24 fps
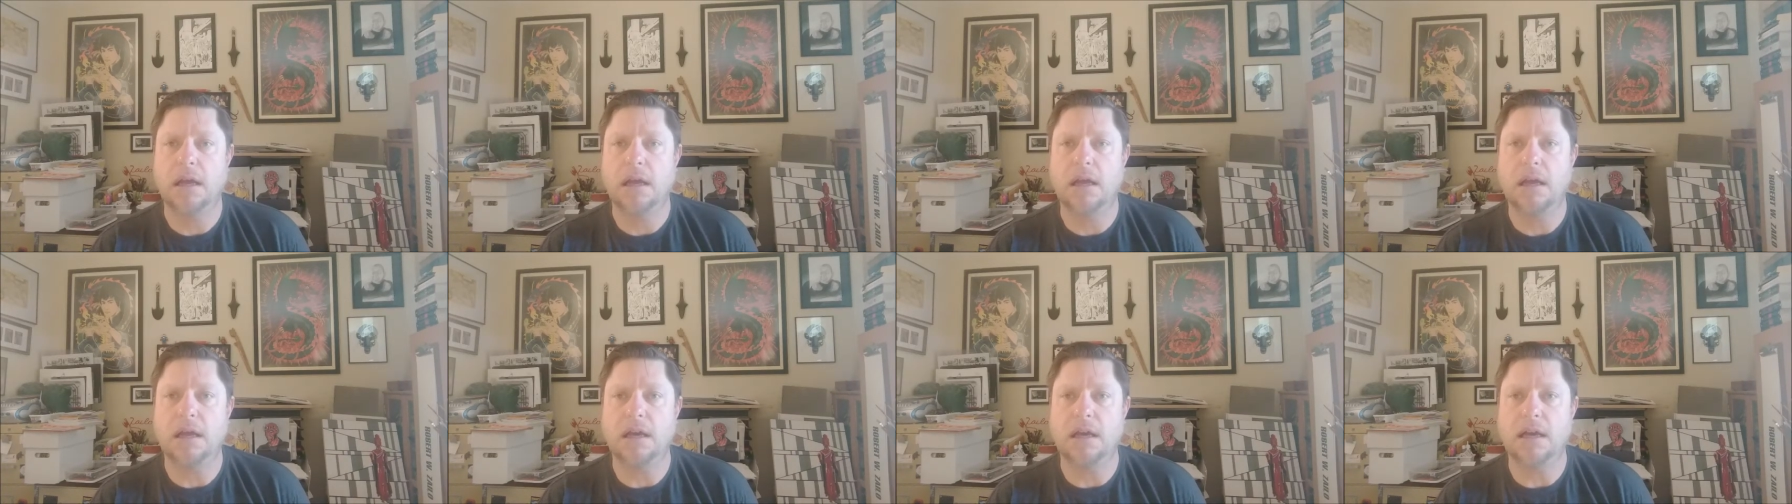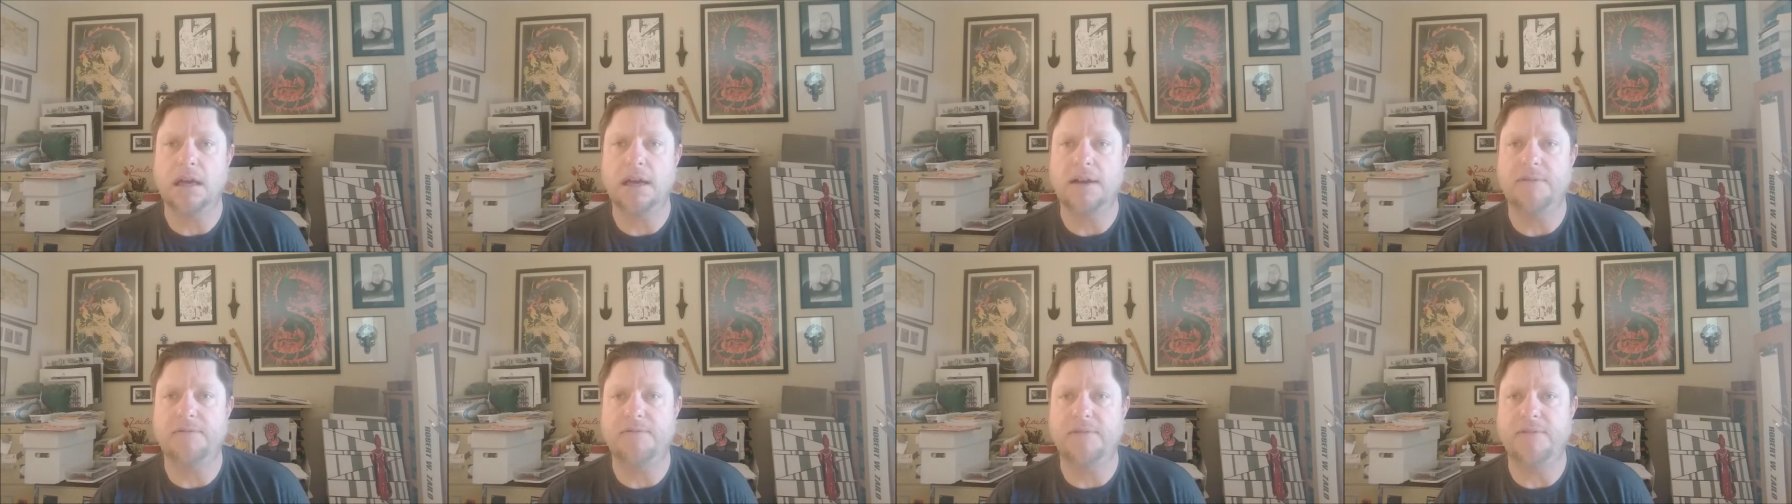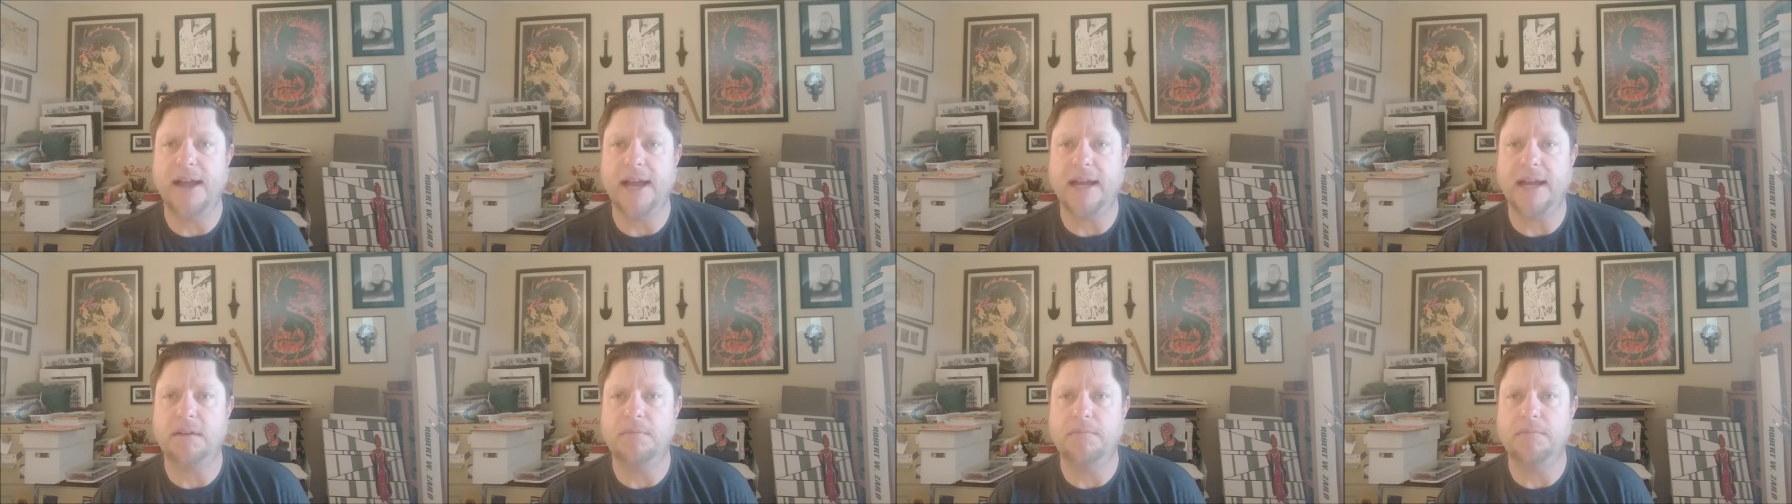
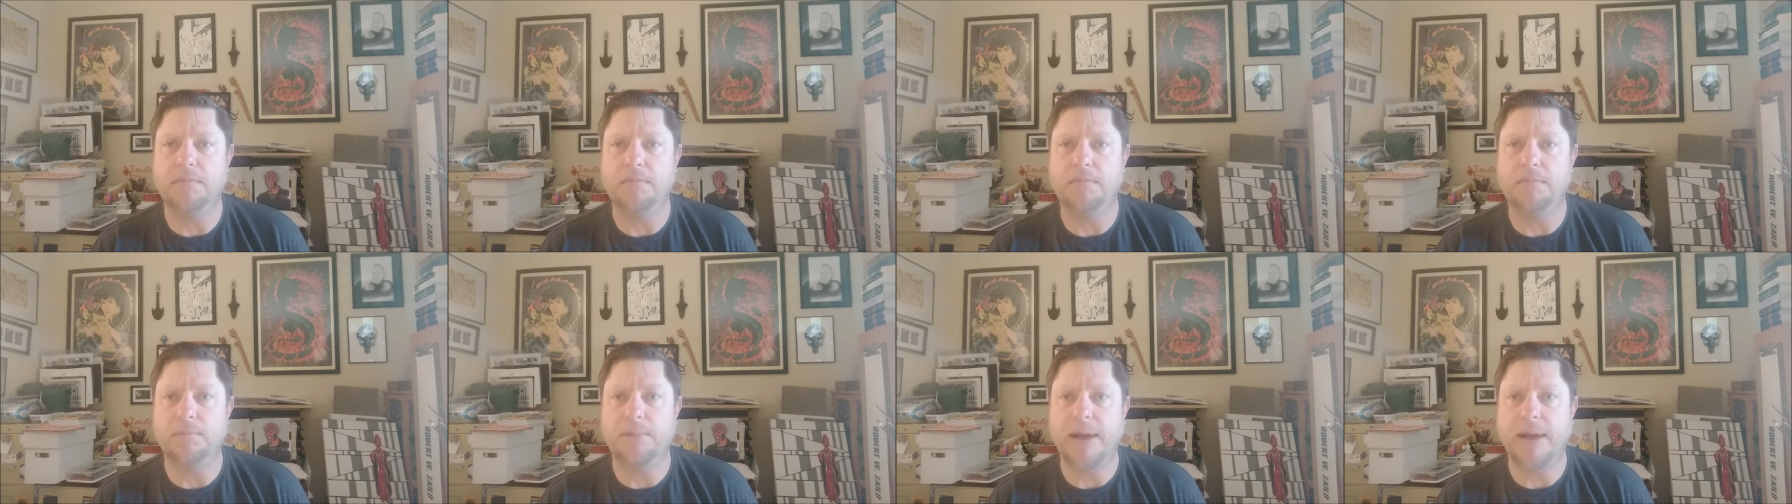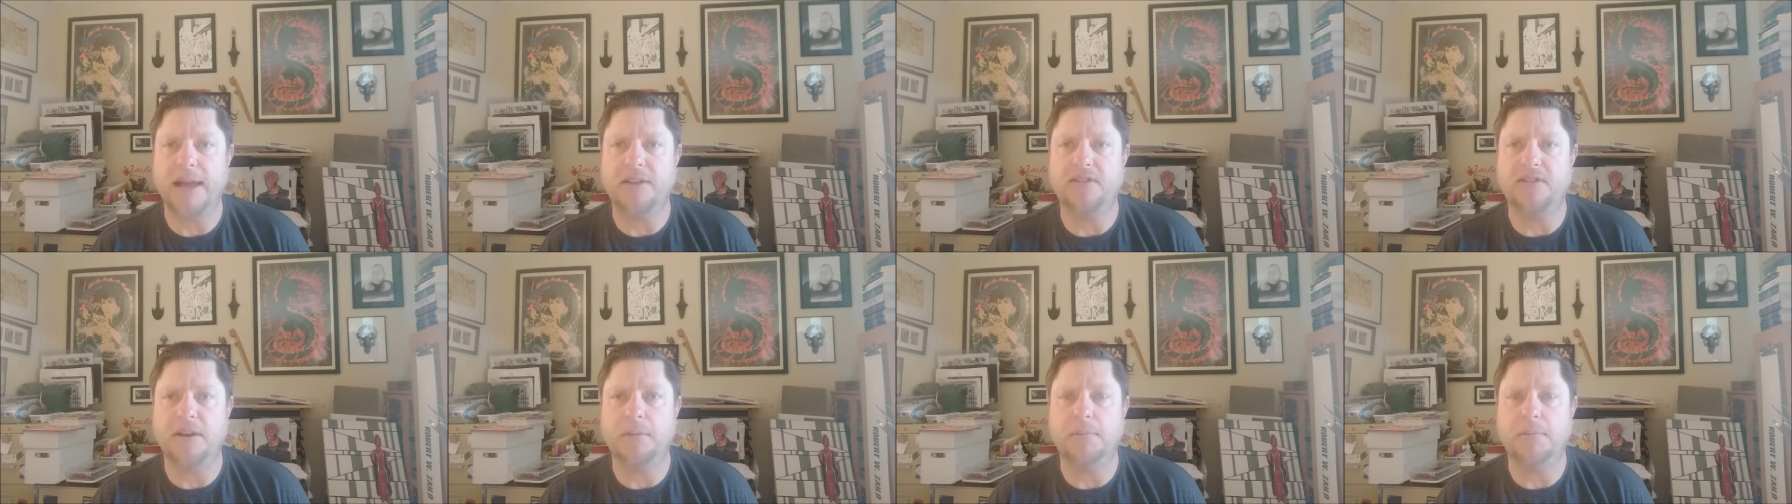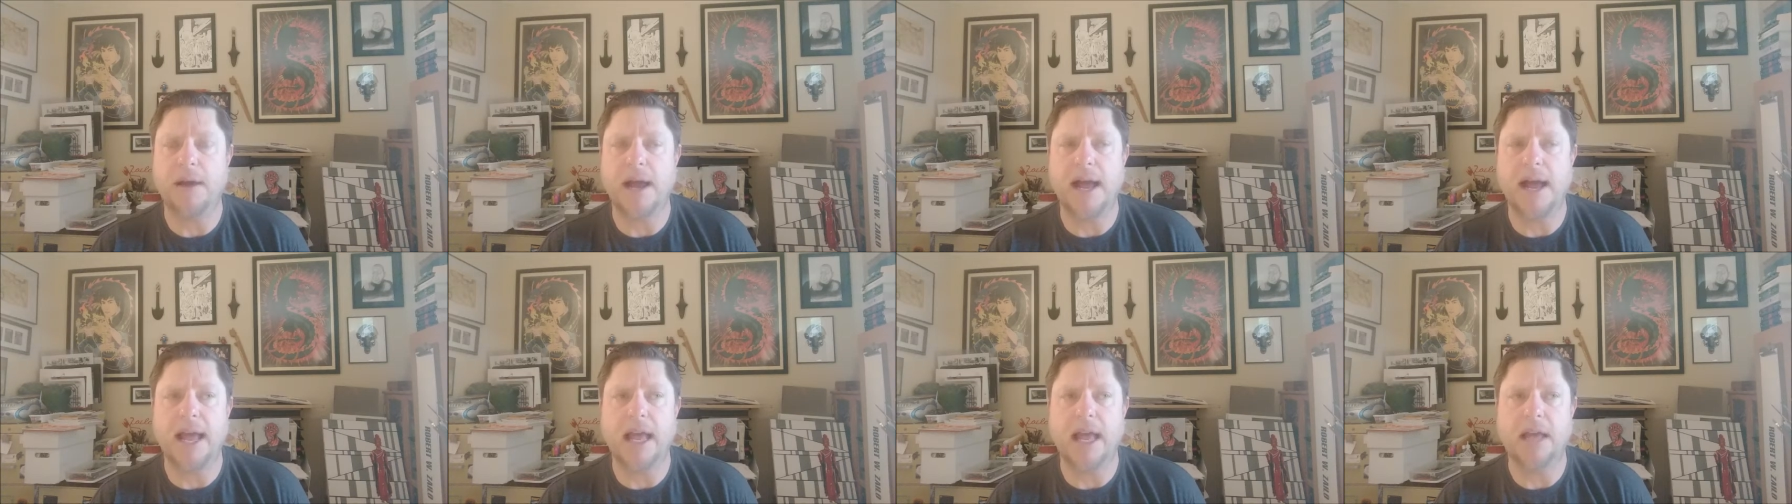effect passing
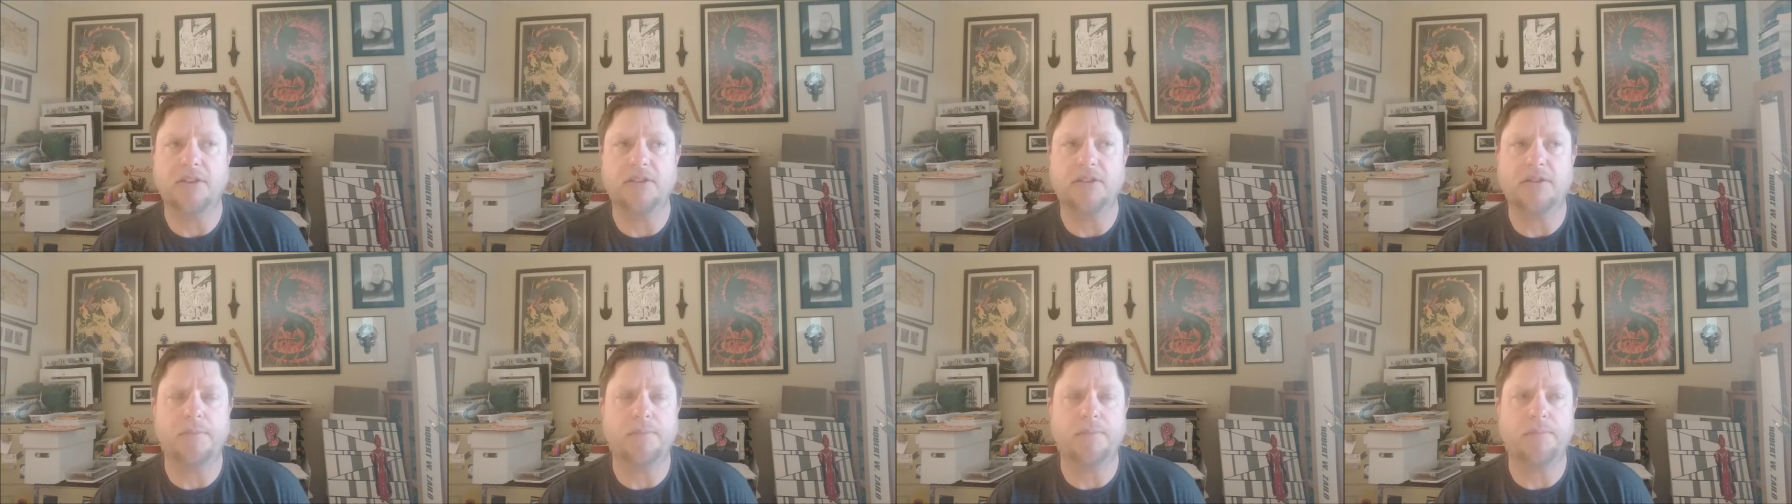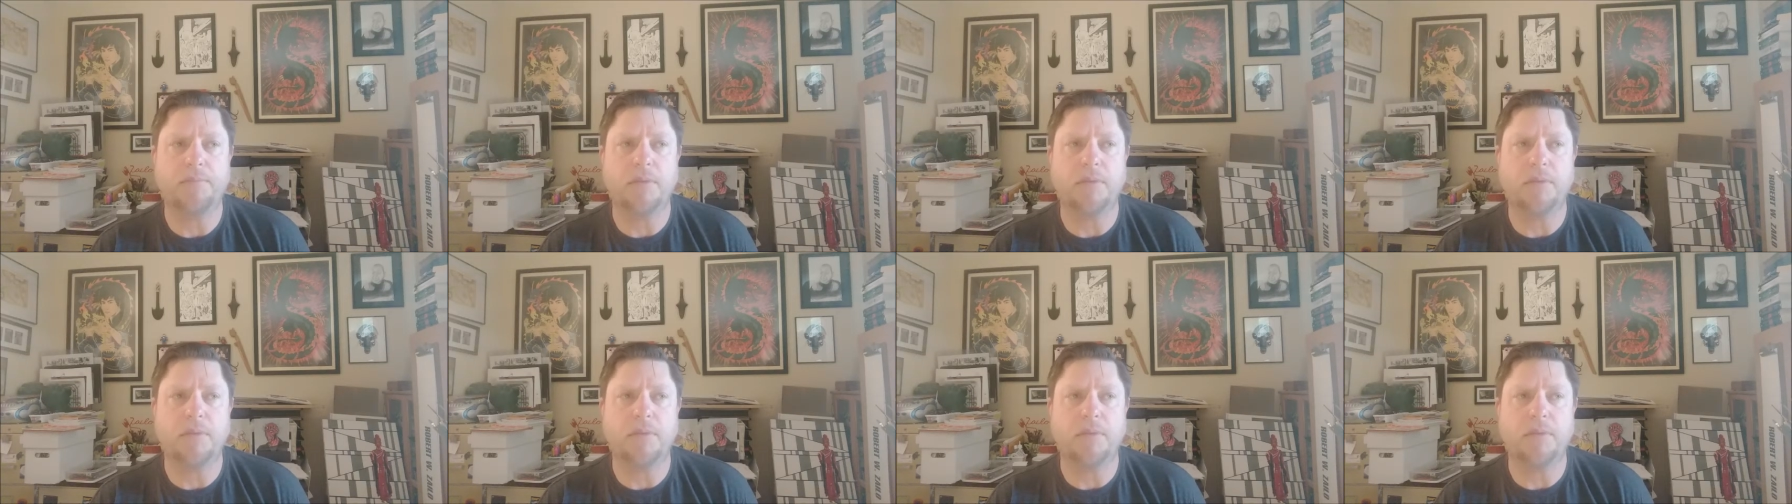by us.